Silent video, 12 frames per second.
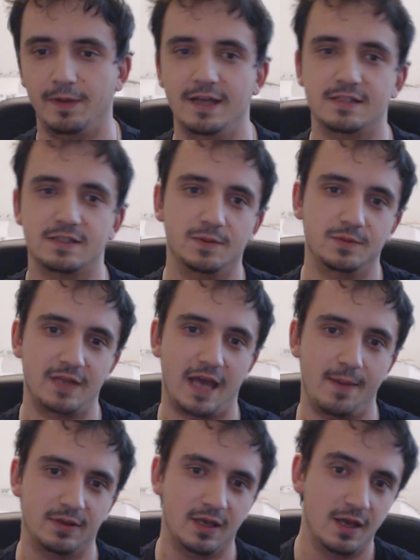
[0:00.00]
platinum,
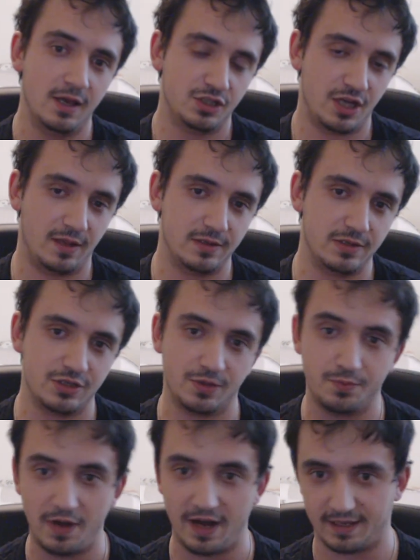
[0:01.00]
diamond, challenger
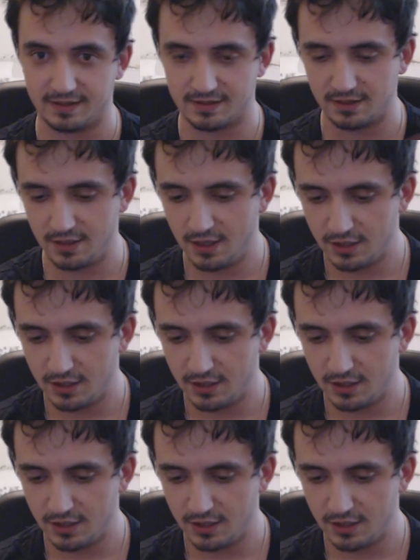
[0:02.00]
brackets.